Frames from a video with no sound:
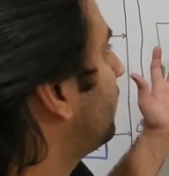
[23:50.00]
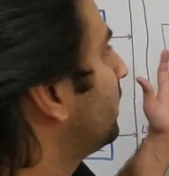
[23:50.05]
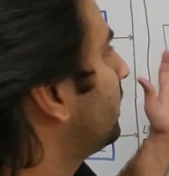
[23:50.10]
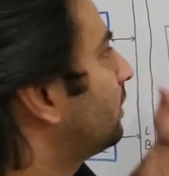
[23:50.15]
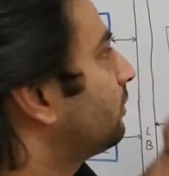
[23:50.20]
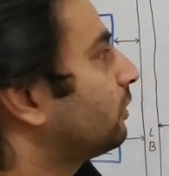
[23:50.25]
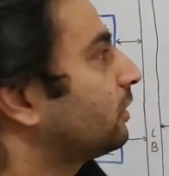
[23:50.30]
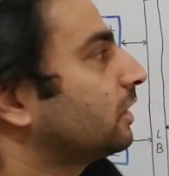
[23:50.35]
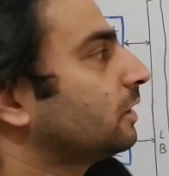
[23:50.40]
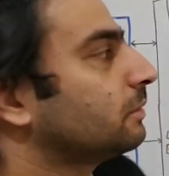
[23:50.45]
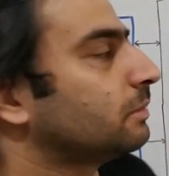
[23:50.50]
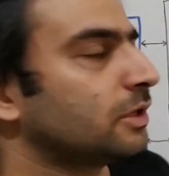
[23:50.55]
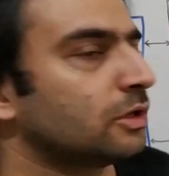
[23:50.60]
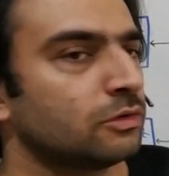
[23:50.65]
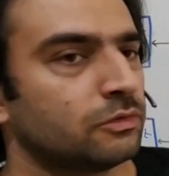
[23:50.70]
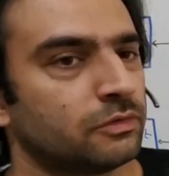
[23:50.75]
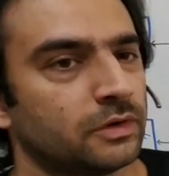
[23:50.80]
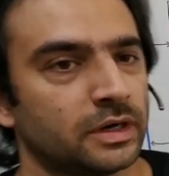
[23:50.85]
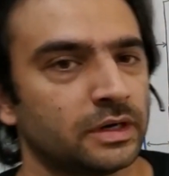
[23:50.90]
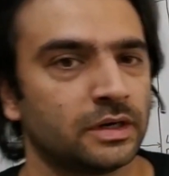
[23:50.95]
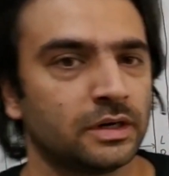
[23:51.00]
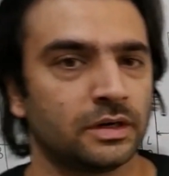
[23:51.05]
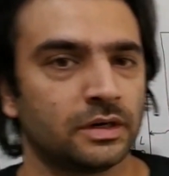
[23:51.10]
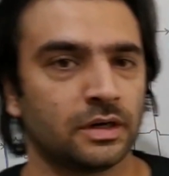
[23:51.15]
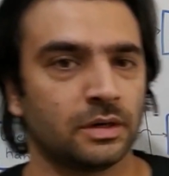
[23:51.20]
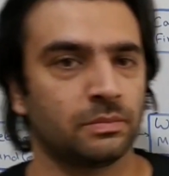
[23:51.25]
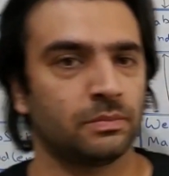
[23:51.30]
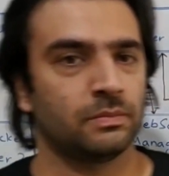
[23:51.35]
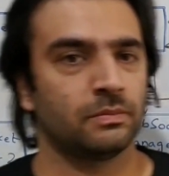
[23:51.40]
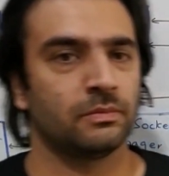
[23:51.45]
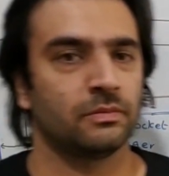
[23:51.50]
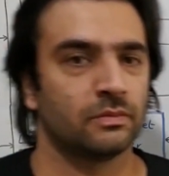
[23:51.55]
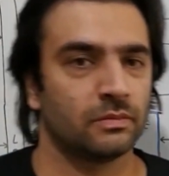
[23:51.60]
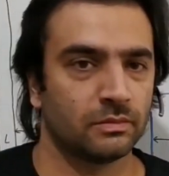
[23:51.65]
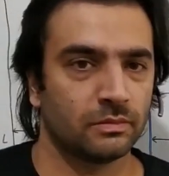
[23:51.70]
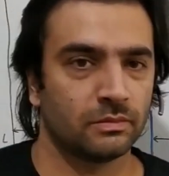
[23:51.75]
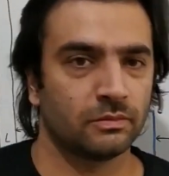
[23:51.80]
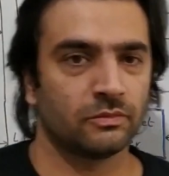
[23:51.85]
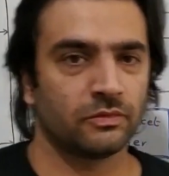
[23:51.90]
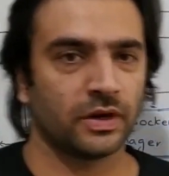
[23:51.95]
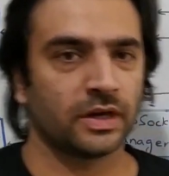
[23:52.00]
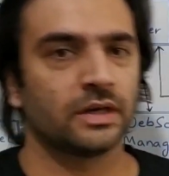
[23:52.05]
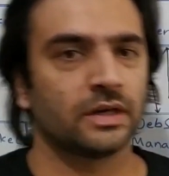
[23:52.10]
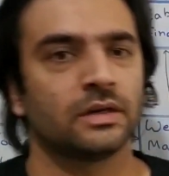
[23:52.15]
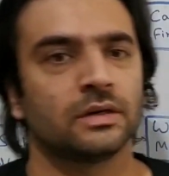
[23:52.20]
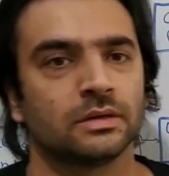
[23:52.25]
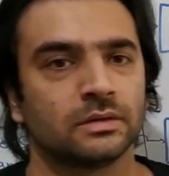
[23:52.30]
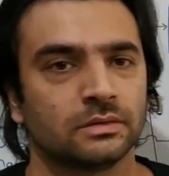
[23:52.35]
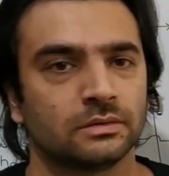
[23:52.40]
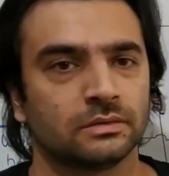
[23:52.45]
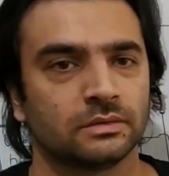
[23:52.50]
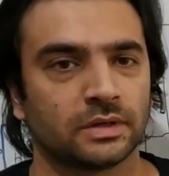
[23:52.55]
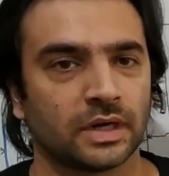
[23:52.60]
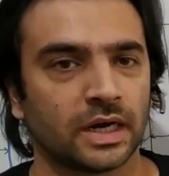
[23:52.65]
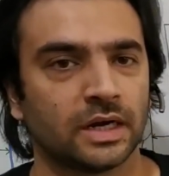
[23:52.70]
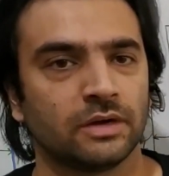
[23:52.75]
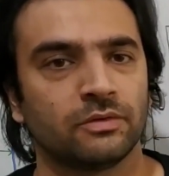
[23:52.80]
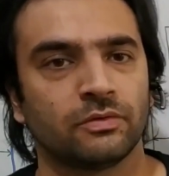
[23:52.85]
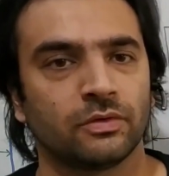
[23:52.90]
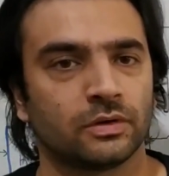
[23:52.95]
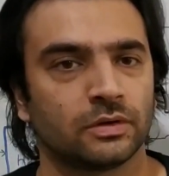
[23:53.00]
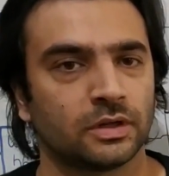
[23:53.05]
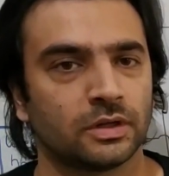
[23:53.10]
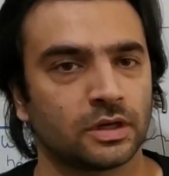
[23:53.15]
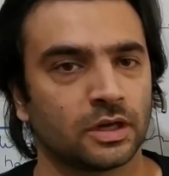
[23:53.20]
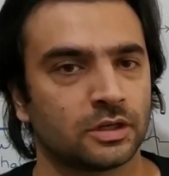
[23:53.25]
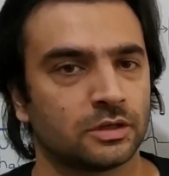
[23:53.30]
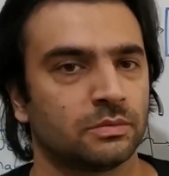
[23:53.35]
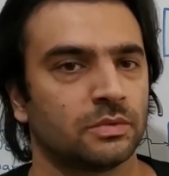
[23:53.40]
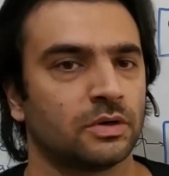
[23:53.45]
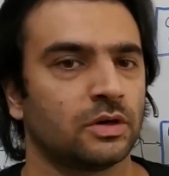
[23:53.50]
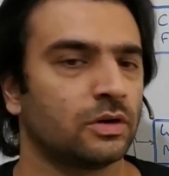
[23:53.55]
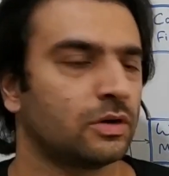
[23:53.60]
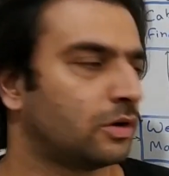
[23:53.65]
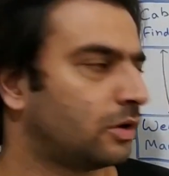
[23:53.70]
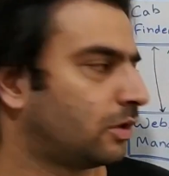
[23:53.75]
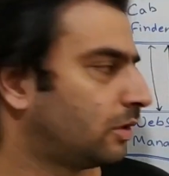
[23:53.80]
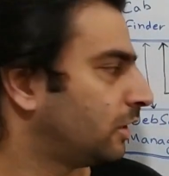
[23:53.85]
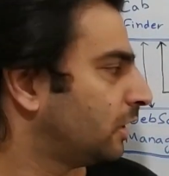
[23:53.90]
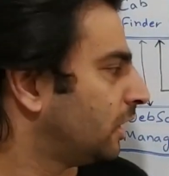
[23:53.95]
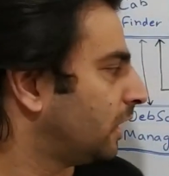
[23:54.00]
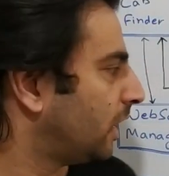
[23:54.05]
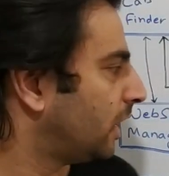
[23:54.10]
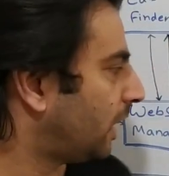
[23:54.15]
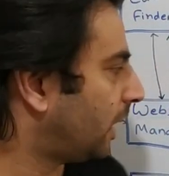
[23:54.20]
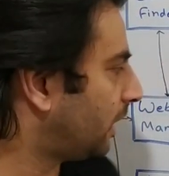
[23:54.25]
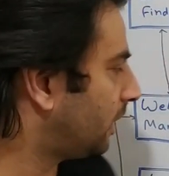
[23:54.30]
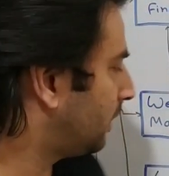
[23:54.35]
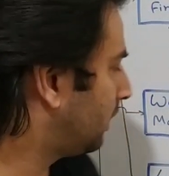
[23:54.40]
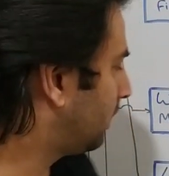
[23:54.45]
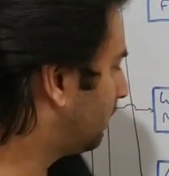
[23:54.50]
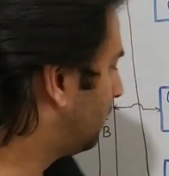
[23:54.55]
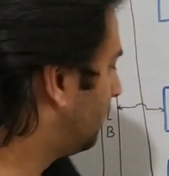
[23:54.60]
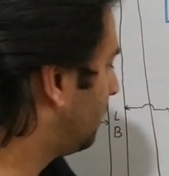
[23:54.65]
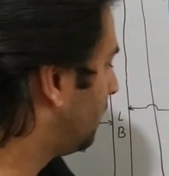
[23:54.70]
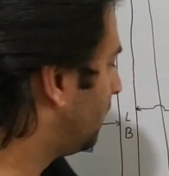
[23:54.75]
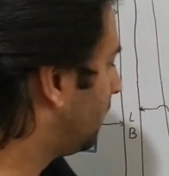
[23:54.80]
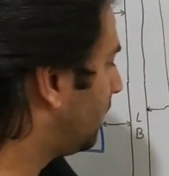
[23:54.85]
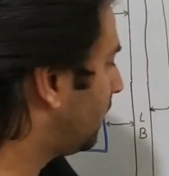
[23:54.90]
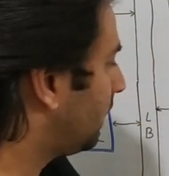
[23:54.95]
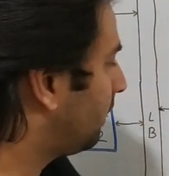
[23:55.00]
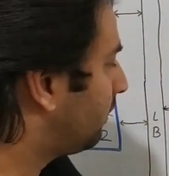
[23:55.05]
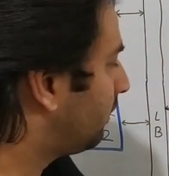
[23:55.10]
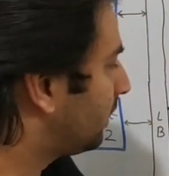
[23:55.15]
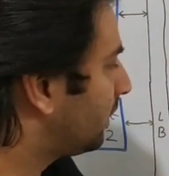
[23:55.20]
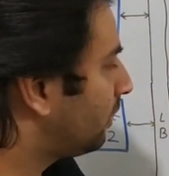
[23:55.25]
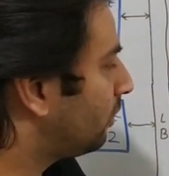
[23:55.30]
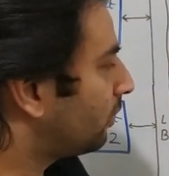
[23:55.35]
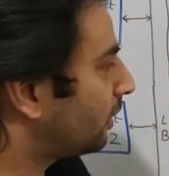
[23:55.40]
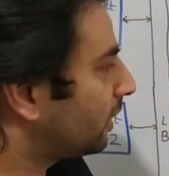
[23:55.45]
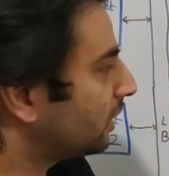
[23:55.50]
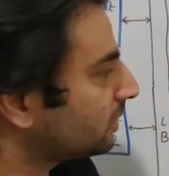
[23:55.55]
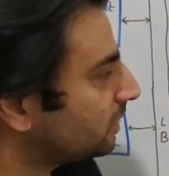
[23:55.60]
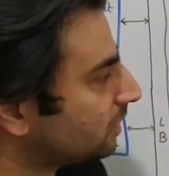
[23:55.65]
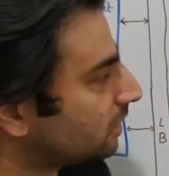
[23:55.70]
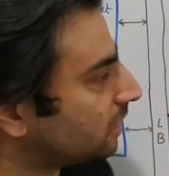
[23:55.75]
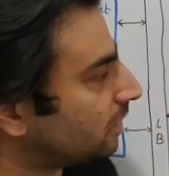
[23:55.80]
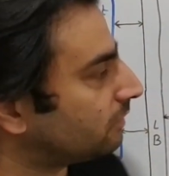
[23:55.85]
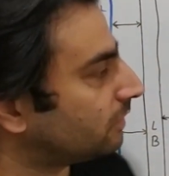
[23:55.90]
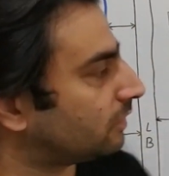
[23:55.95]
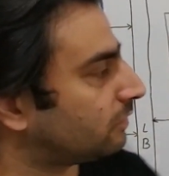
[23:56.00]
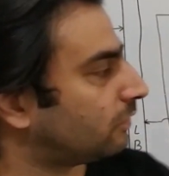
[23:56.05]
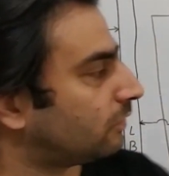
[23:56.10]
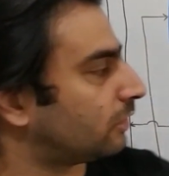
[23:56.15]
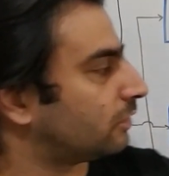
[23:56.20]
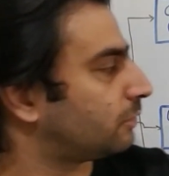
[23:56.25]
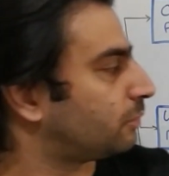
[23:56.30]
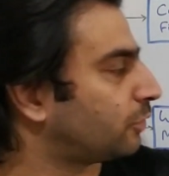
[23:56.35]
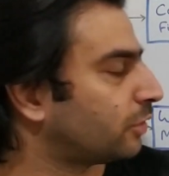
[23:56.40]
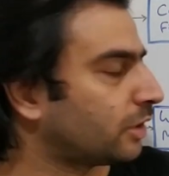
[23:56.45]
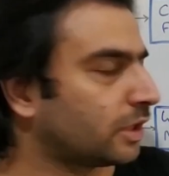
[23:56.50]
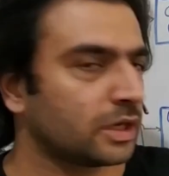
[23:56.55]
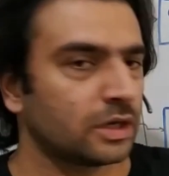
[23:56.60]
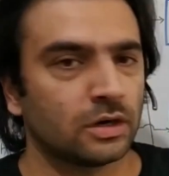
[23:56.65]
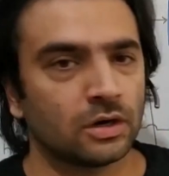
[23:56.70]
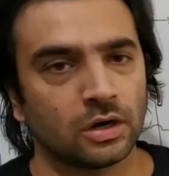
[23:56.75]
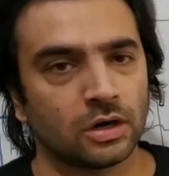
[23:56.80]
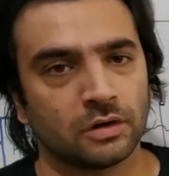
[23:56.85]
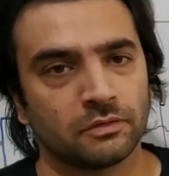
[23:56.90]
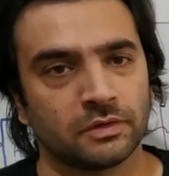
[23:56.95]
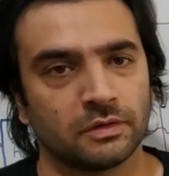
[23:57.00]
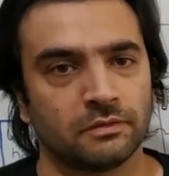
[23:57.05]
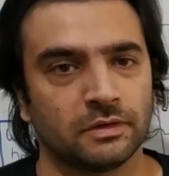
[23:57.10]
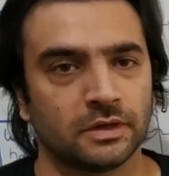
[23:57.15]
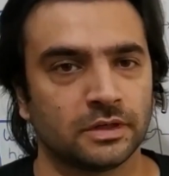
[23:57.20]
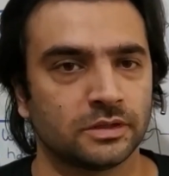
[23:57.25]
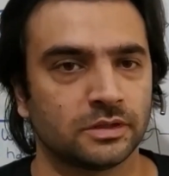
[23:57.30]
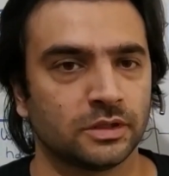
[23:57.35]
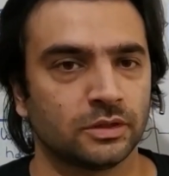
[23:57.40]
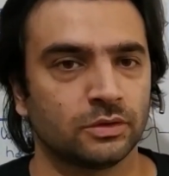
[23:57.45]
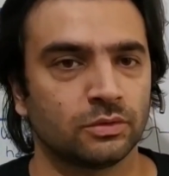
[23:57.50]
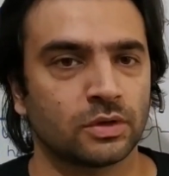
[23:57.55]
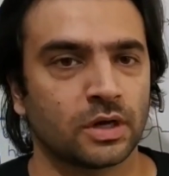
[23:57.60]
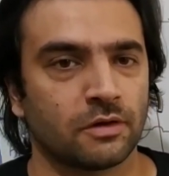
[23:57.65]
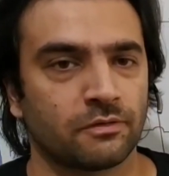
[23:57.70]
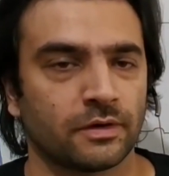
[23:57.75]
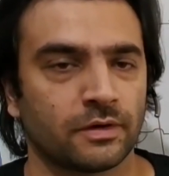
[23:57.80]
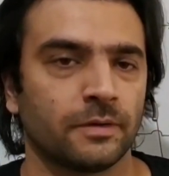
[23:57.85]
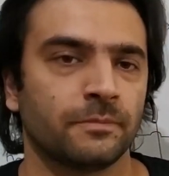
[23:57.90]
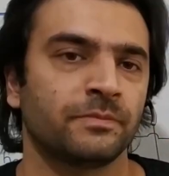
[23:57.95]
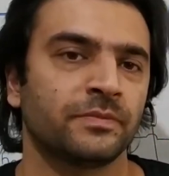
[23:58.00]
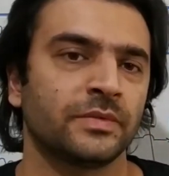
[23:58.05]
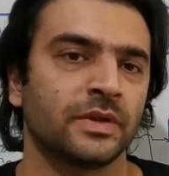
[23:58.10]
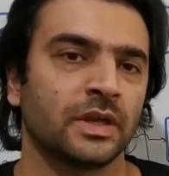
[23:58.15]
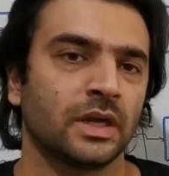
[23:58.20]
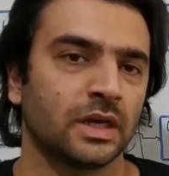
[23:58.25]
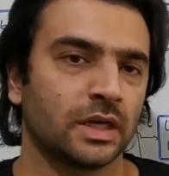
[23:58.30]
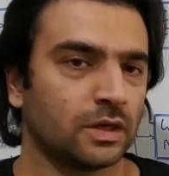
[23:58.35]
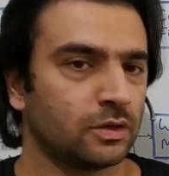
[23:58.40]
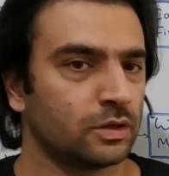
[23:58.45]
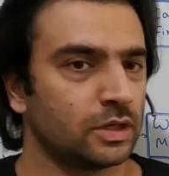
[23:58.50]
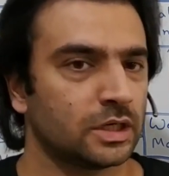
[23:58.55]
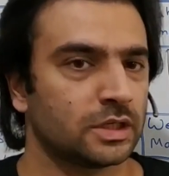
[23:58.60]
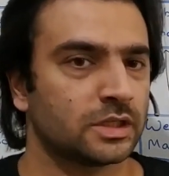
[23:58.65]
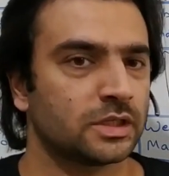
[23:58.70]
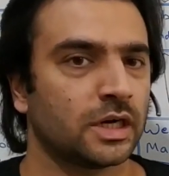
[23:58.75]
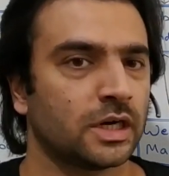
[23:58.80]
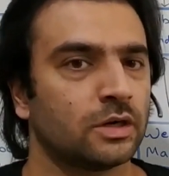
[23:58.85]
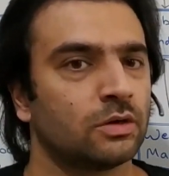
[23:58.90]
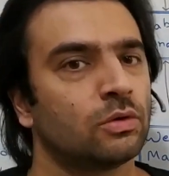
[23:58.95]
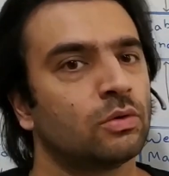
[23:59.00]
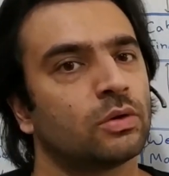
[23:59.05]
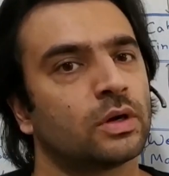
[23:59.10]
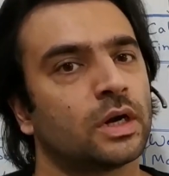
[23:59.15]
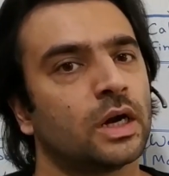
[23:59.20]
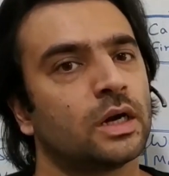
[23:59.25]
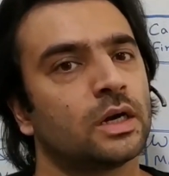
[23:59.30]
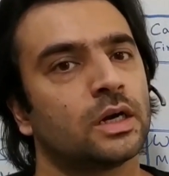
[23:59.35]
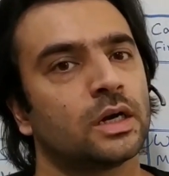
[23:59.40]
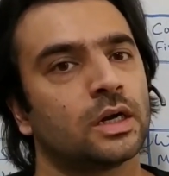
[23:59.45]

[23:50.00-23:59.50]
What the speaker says: finder was able to find a ride for the customer or not, and even the location service was putting a lot of events into Kafka. Now, let's try to look at